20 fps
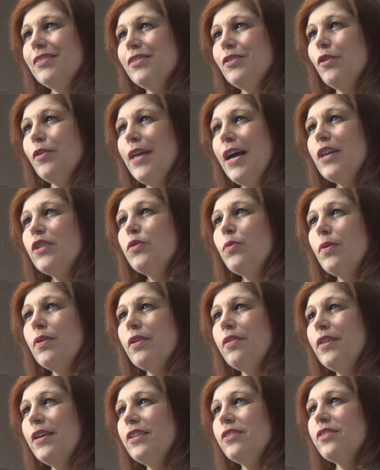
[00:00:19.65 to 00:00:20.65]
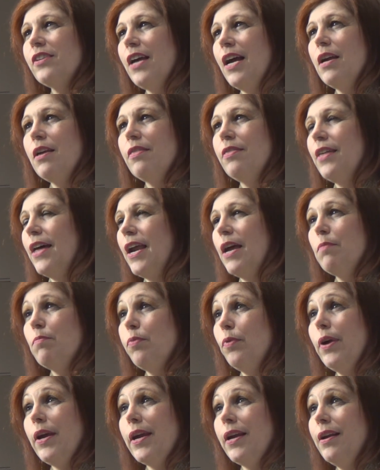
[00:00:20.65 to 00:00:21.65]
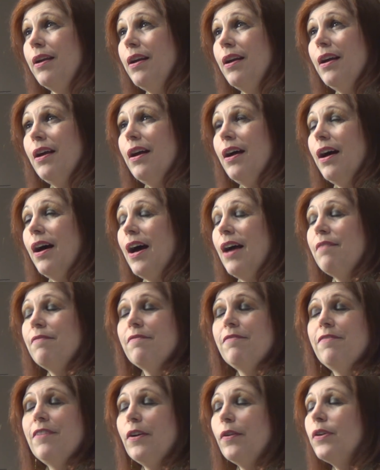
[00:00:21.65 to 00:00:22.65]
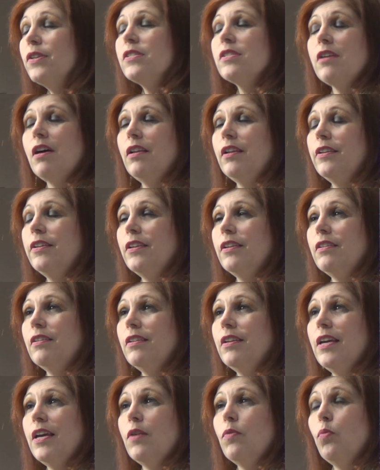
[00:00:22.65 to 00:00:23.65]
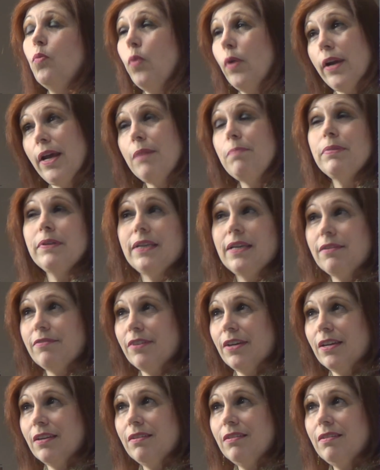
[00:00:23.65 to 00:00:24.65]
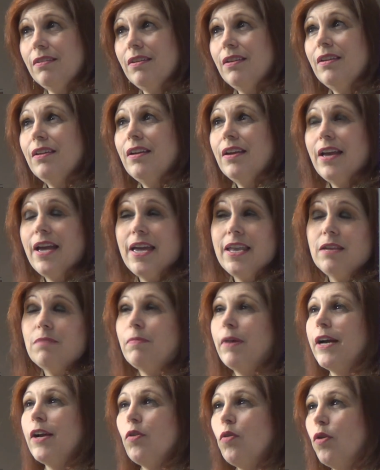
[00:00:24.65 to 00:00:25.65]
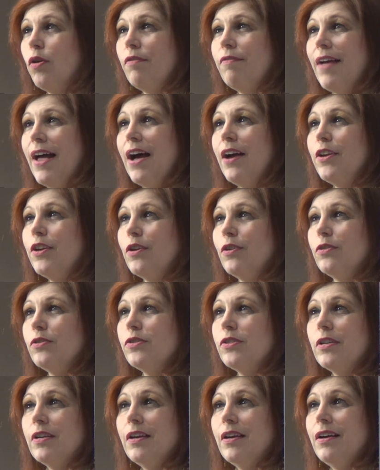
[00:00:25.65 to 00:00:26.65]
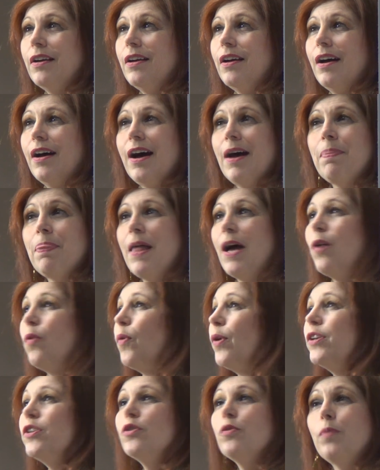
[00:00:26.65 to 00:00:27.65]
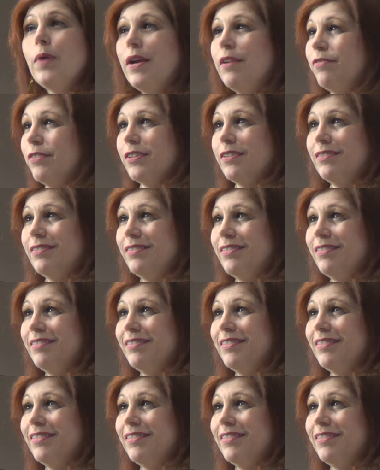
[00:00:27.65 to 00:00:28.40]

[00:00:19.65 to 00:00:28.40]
So that's one of the things that I, that I bring. I'm very solid in, in what I believe in and in my core values. I'm not going to waver.